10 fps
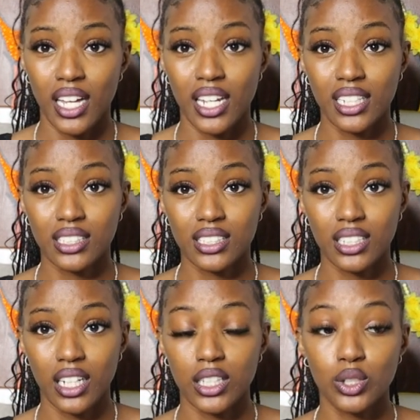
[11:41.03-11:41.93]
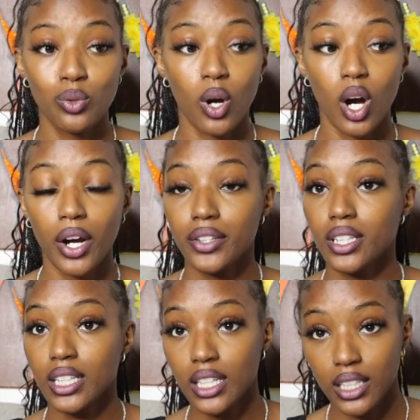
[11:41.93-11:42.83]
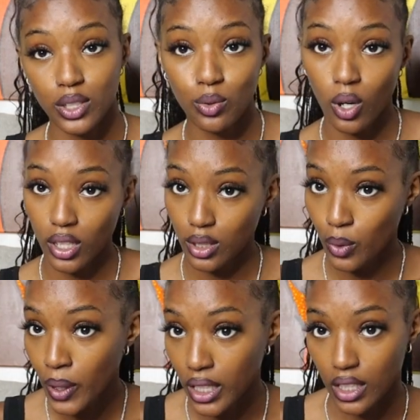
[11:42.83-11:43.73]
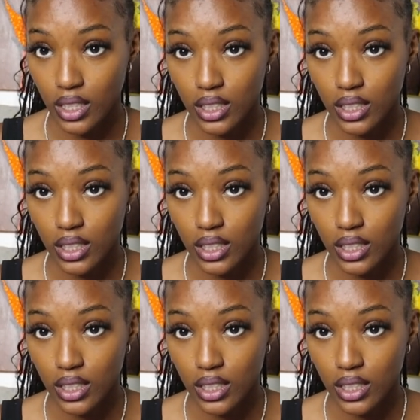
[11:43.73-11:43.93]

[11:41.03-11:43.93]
necessarily, you are the king, you are the queen.